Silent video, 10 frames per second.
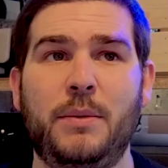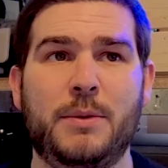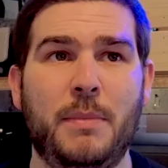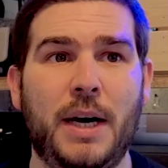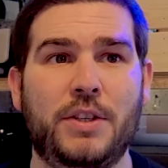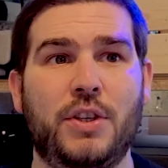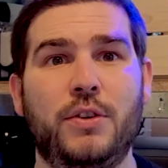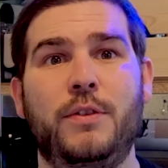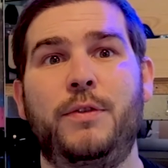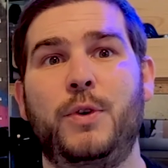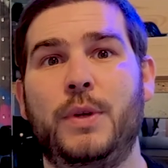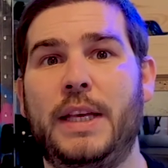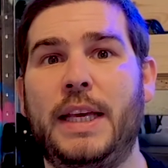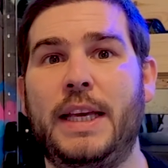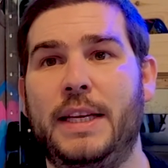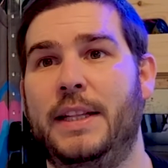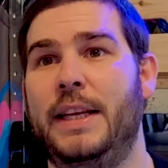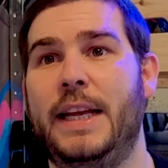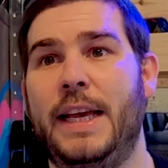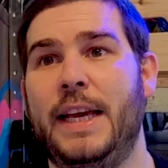was marginal for
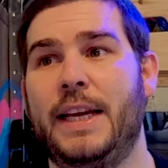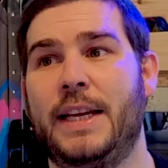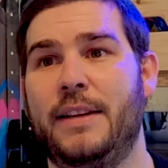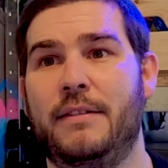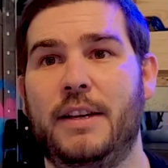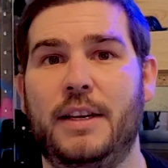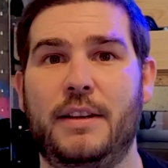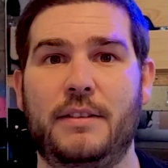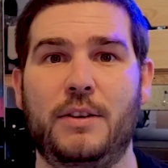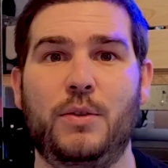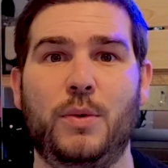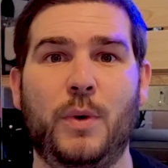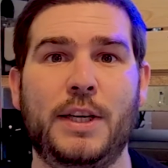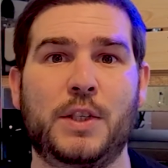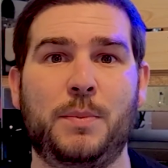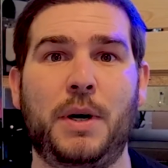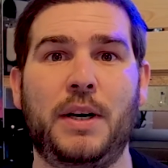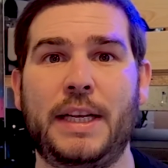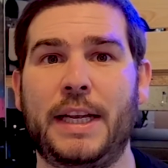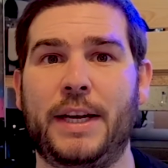the ick or the white
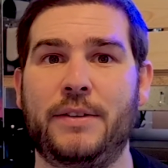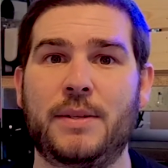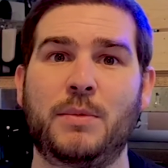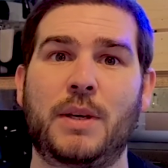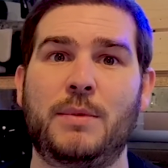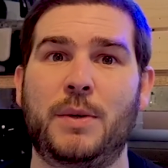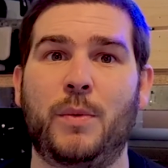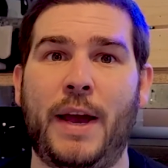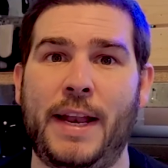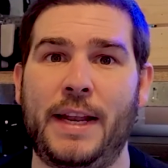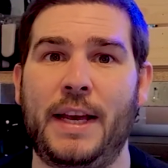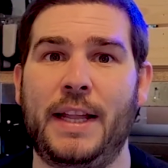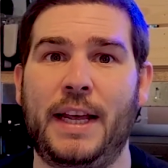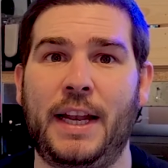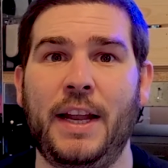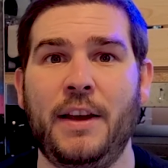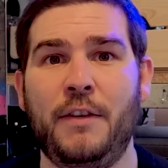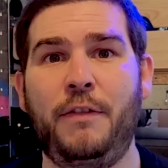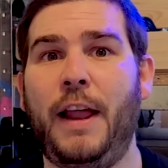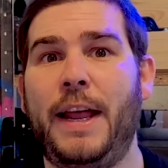spot. You know, sometimes it went and then
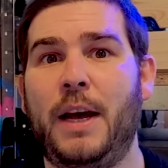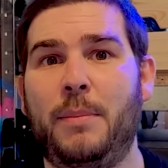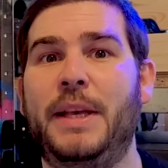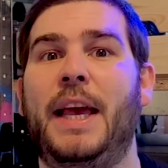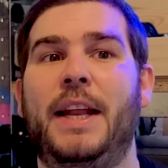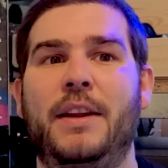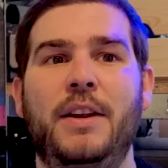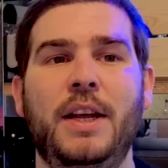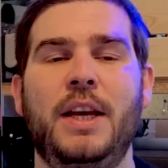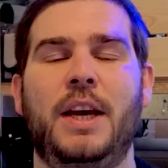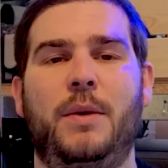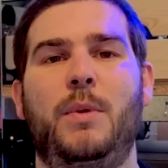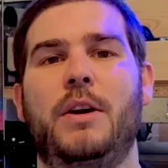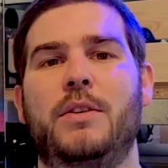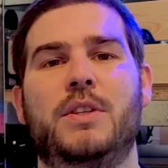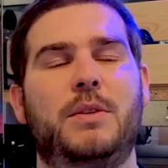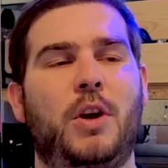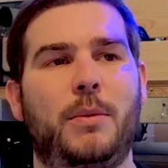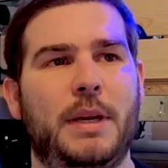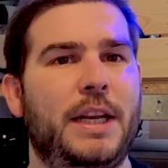flared up again, and where I was
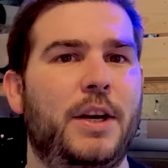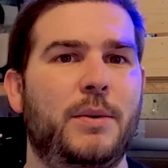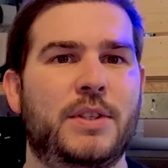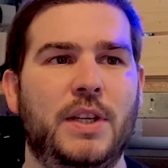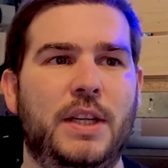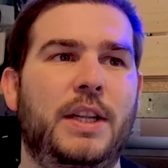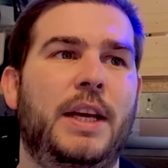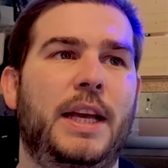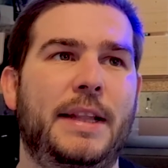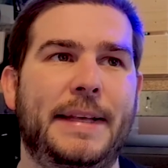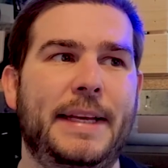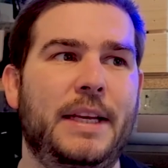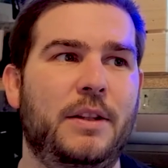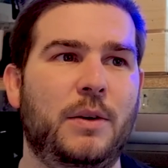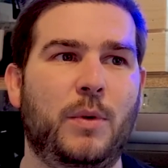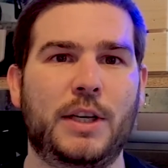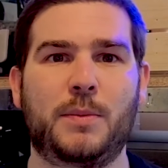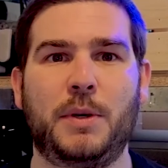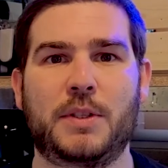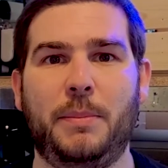commonly noticing the white
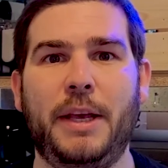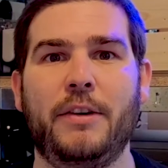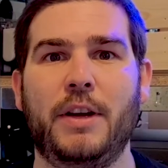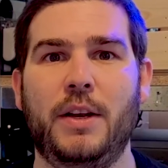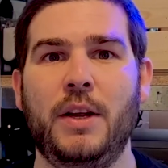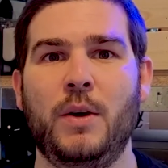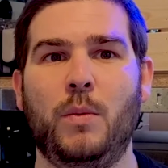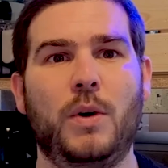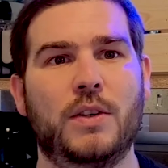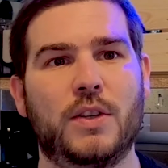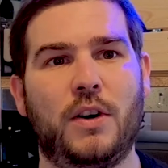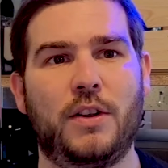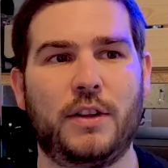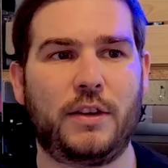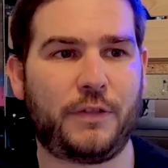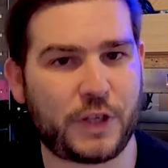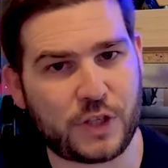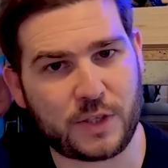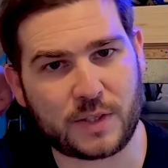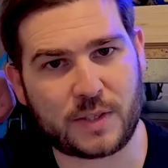spots appearing was on the
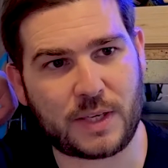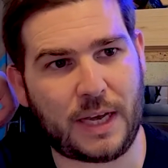fish's